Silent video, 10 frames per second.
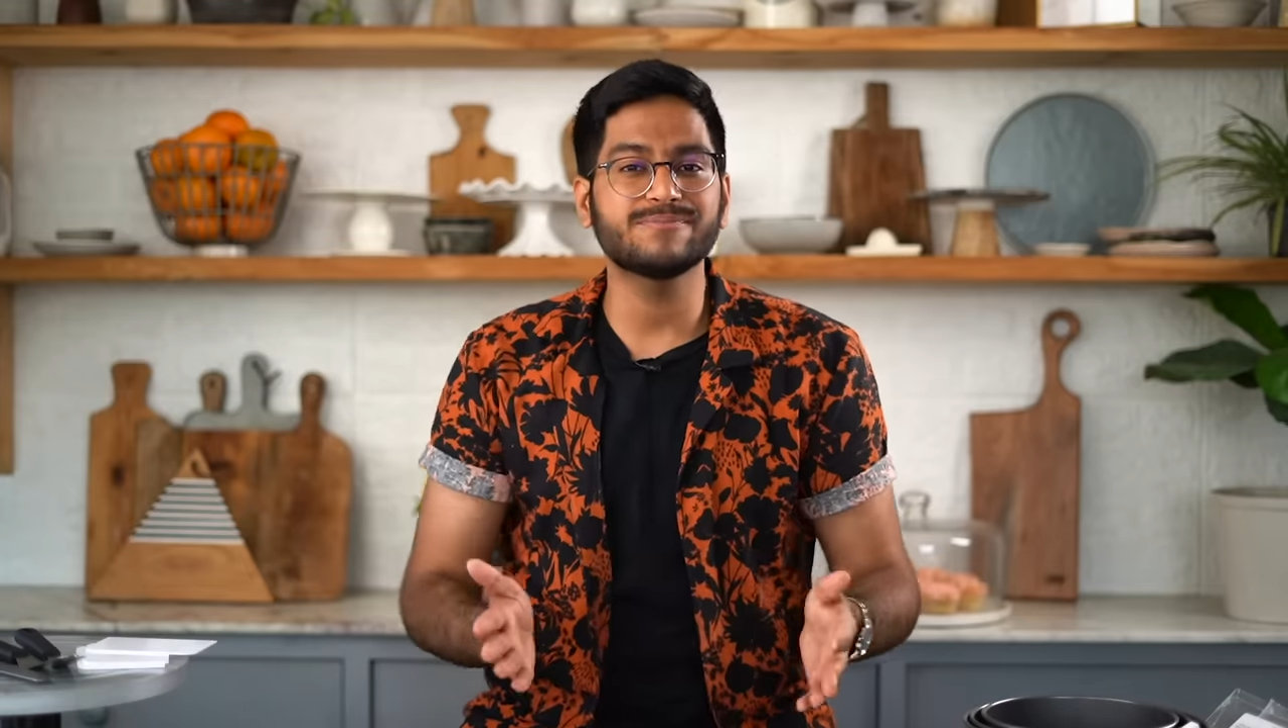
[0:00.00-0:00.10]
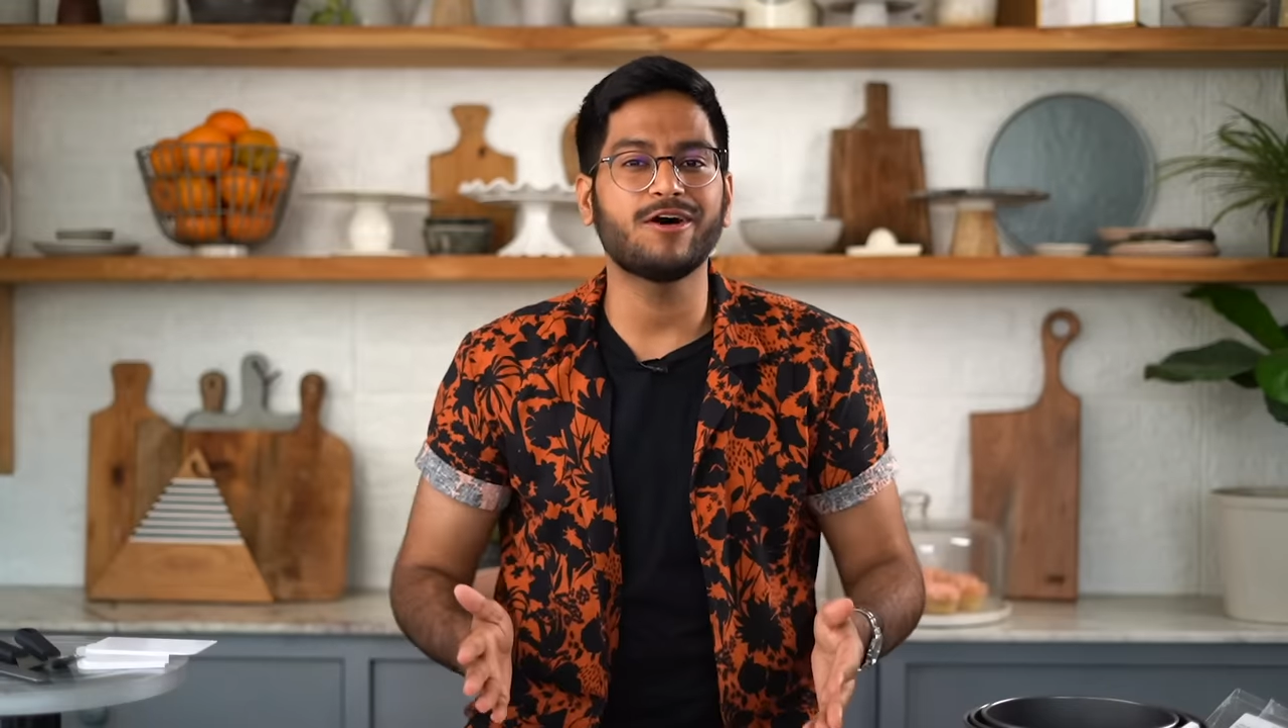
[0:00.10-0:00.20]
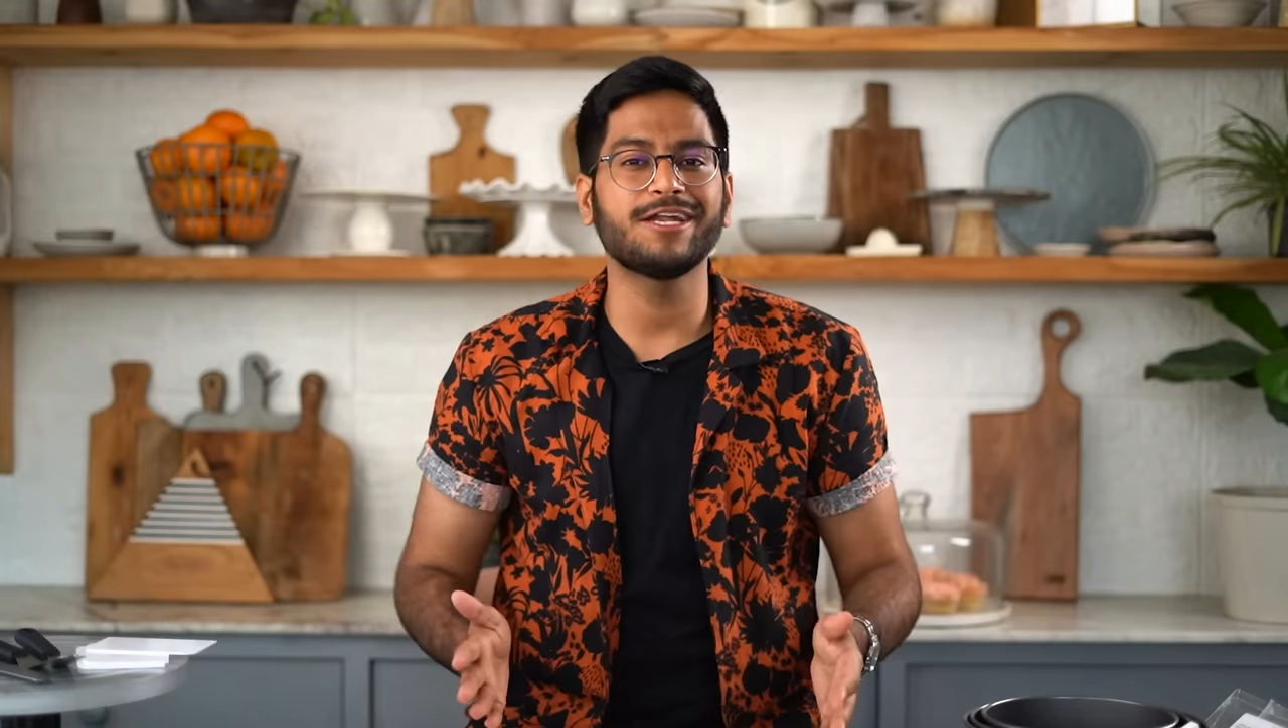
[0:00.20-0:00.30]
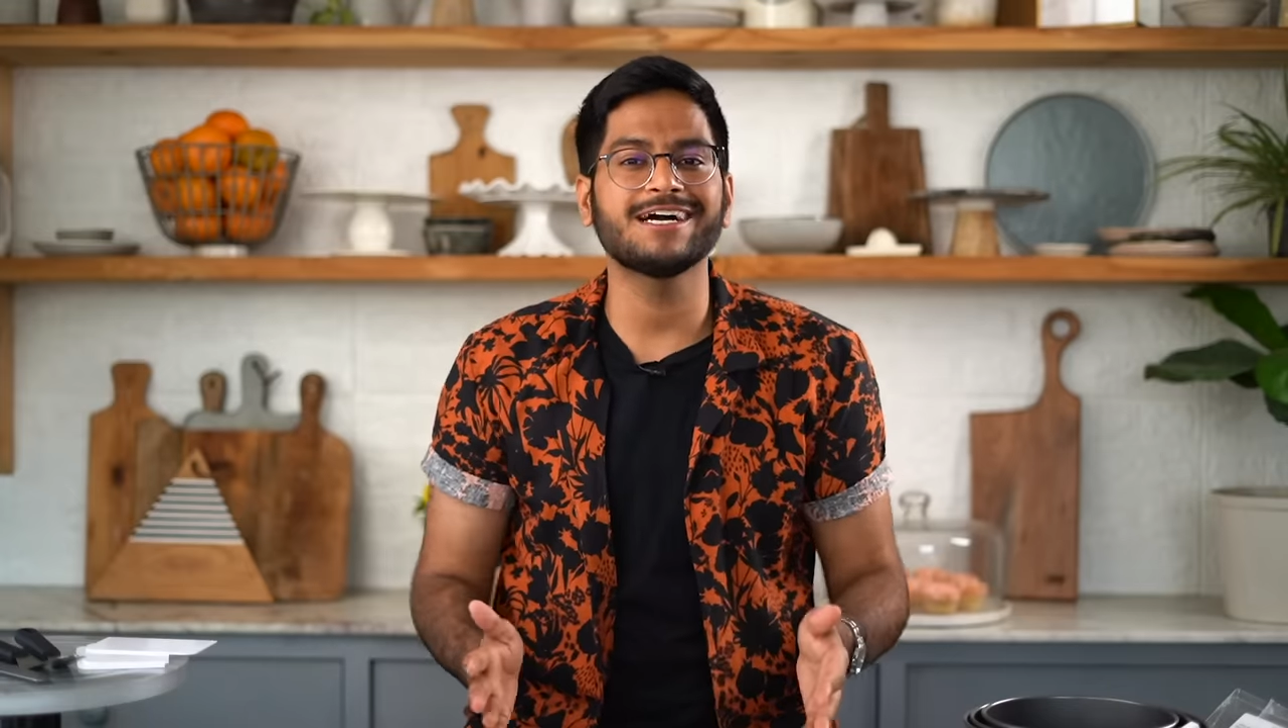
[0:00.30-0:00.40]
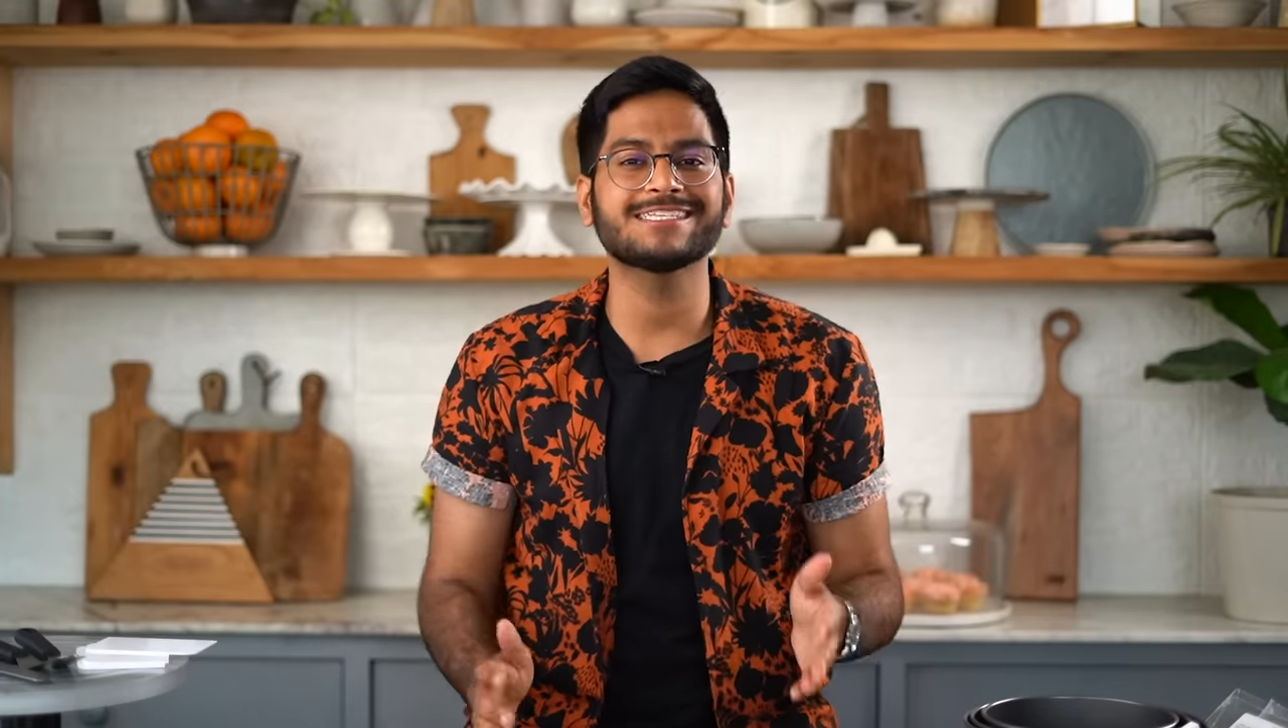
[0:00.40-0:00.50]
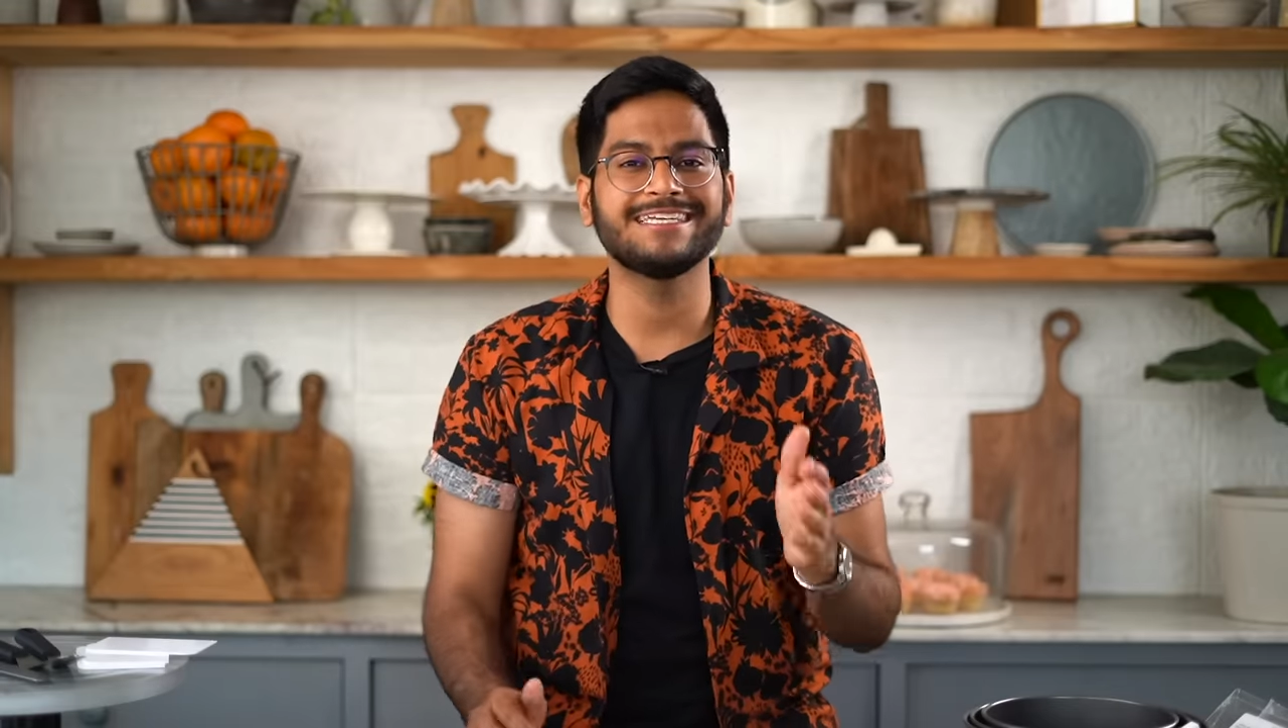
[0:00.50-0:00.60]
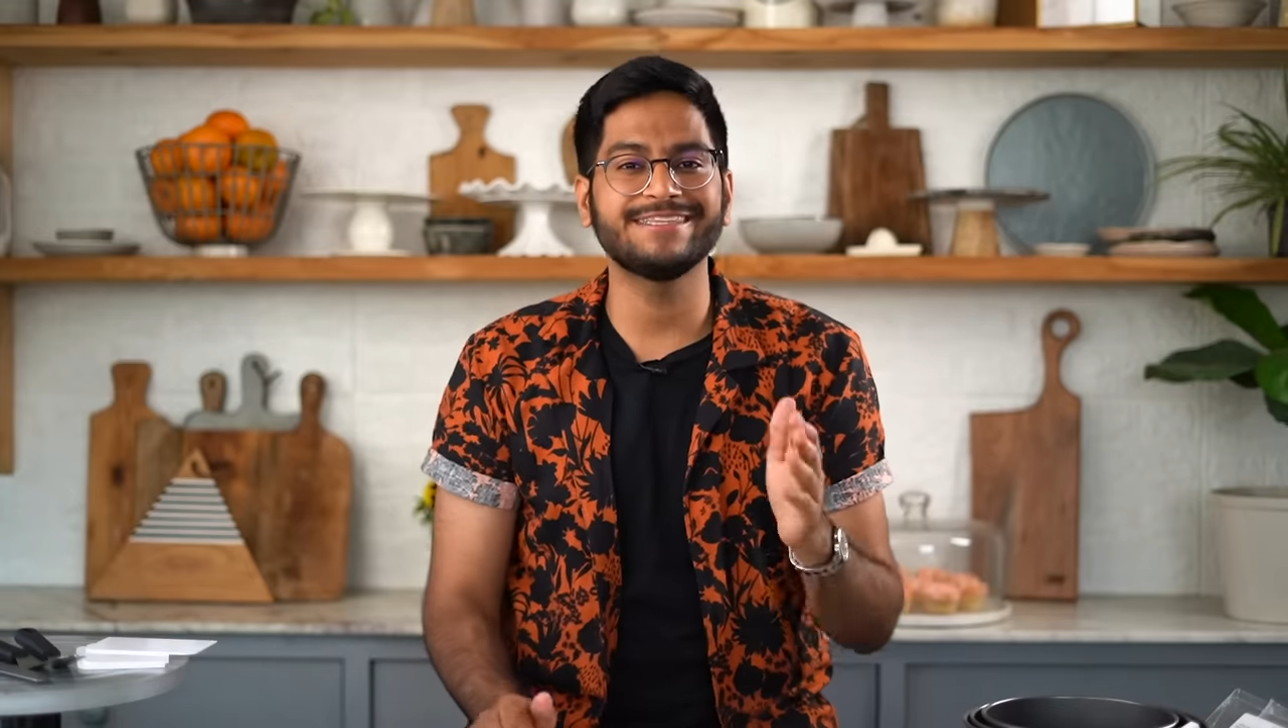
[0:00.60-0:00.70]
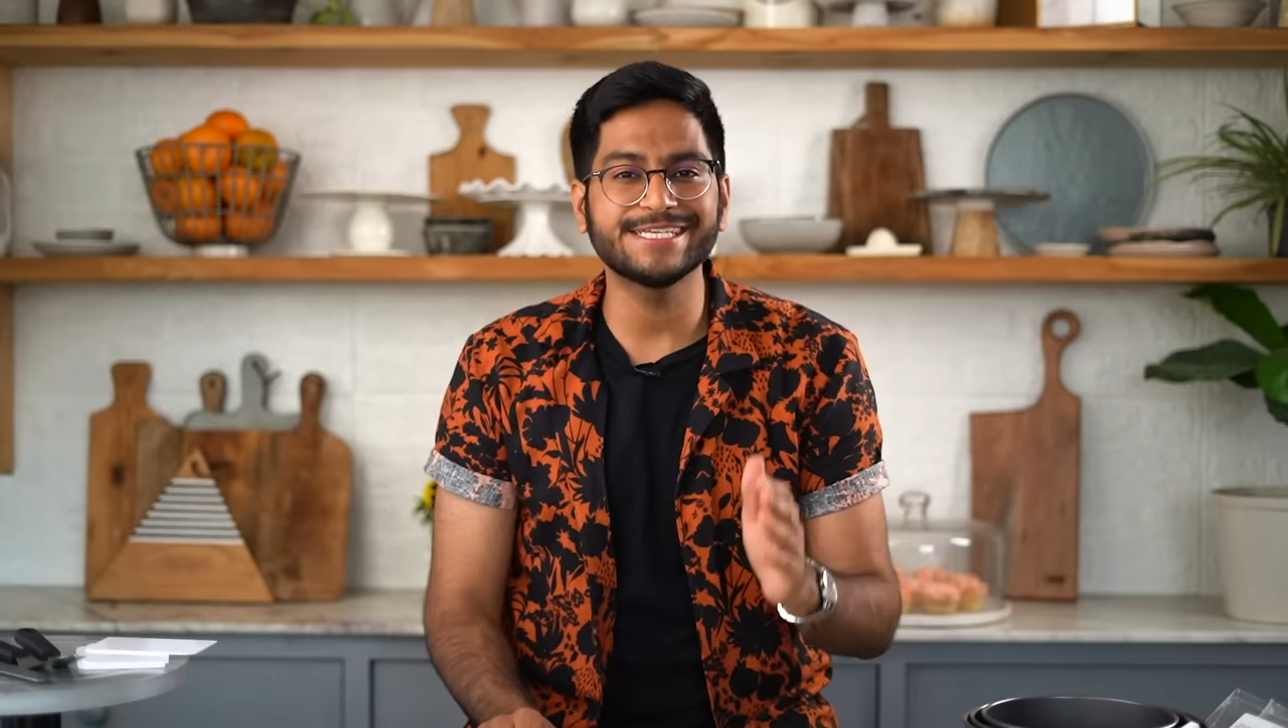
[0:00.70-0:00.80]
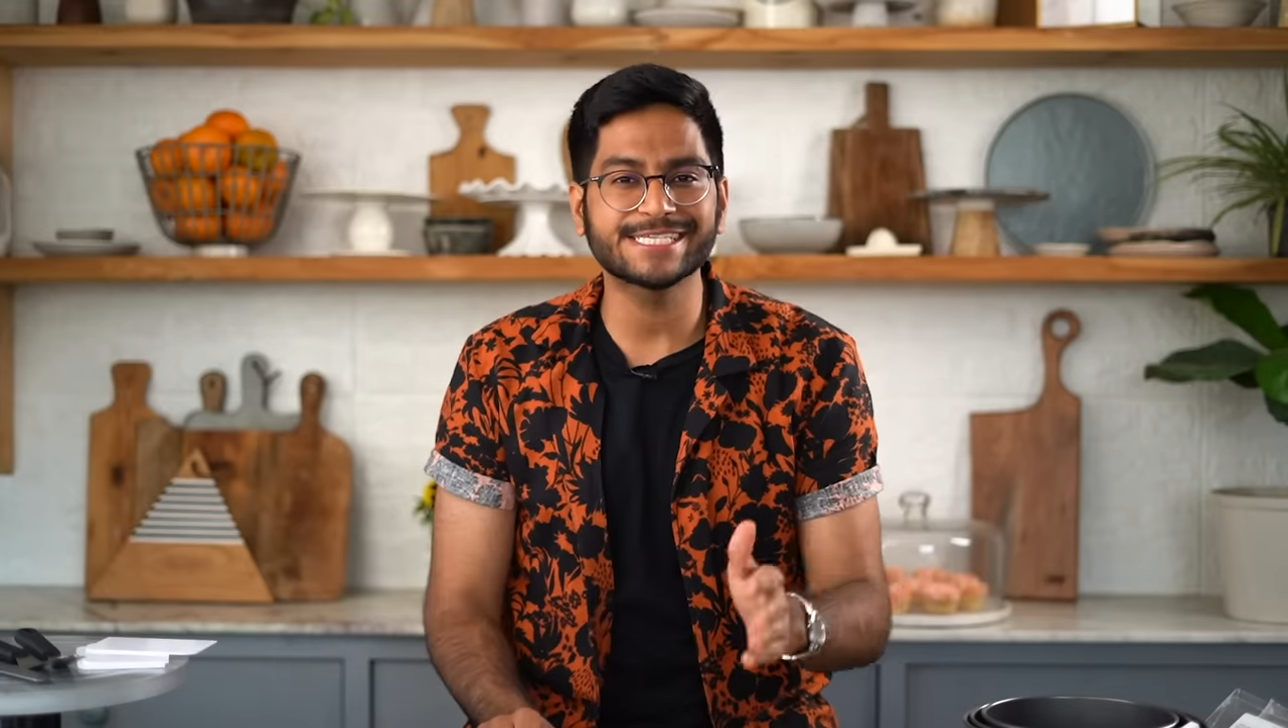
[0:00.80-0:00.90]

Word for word: products in the